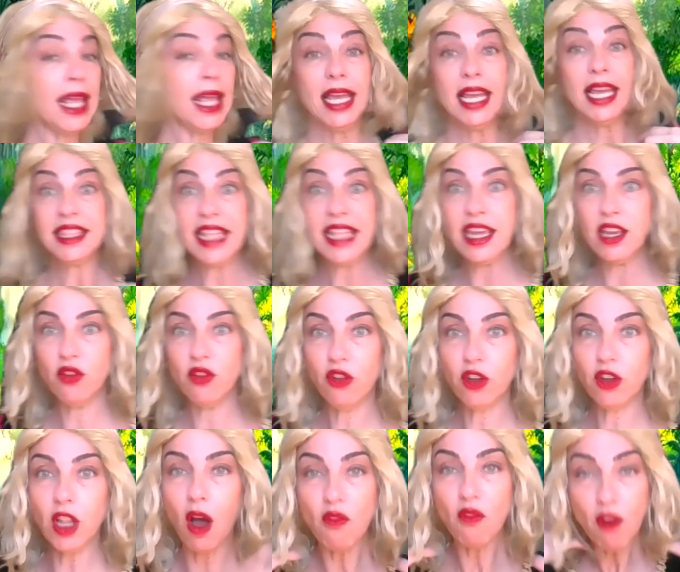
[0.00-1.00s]
There
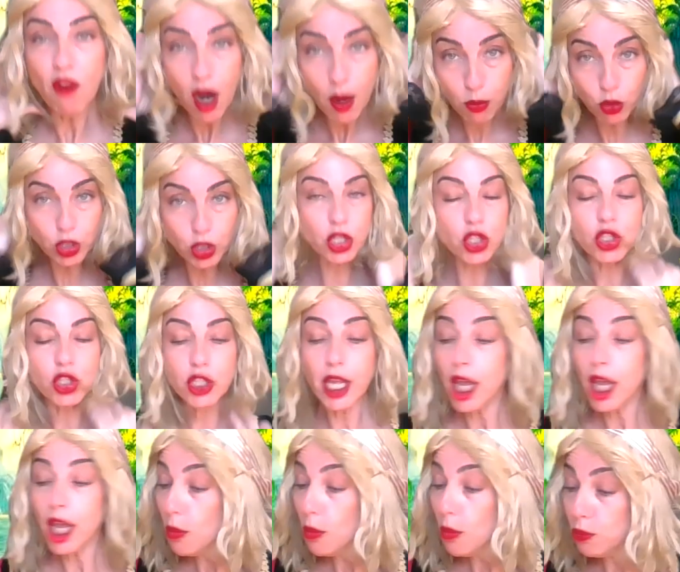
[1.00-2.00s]
is a flower called
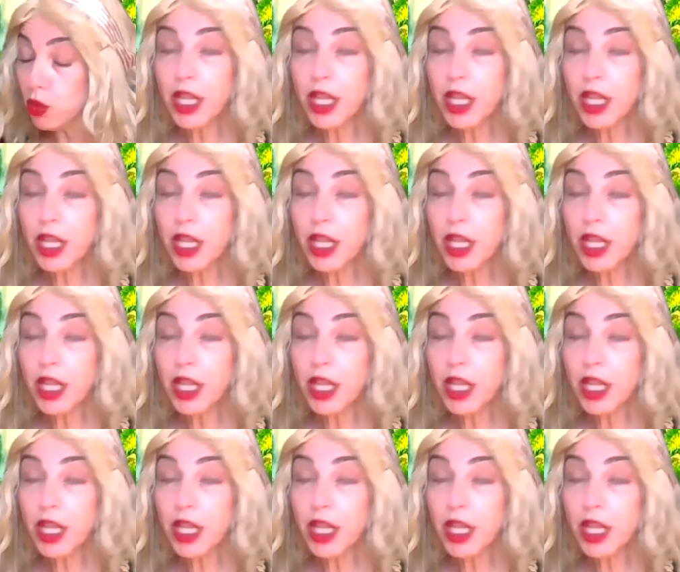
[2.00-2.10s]
water